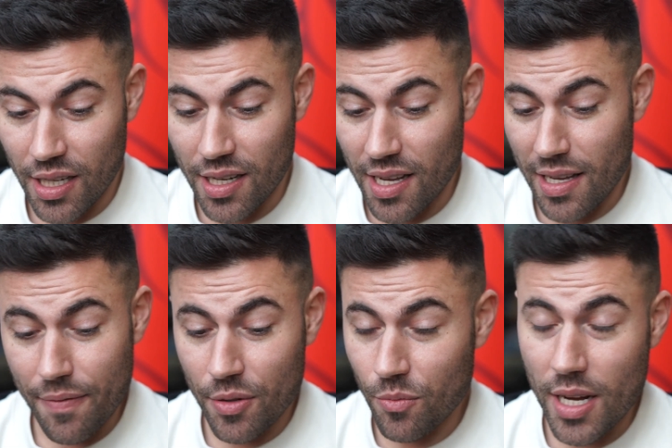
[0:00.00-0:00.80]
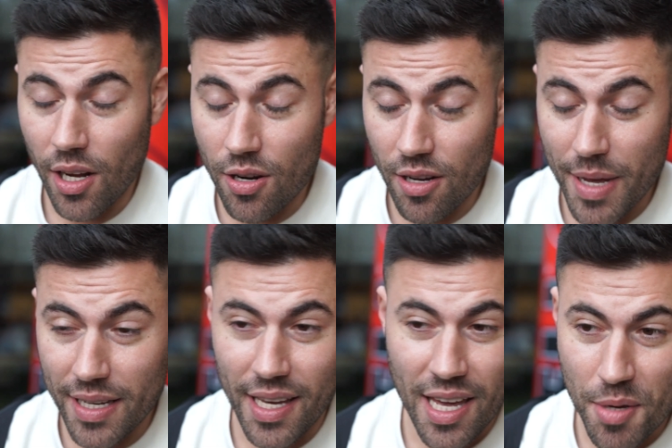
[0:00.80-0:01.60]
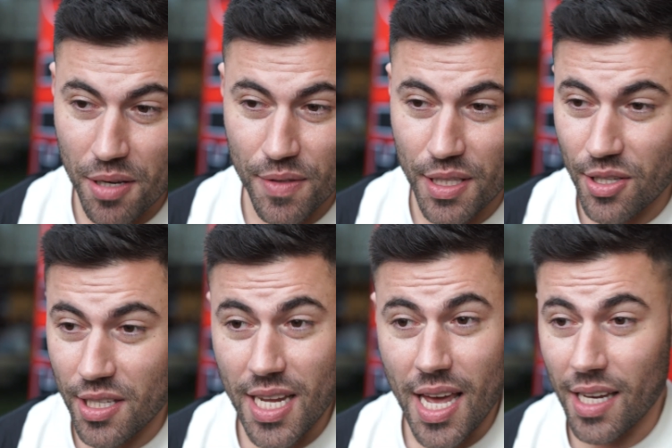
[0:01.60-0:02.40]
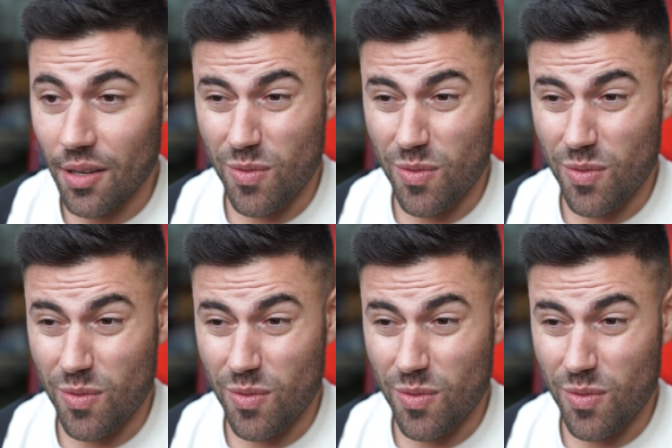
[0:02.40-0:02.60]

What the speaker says: And even when Conor Benn came over the other day,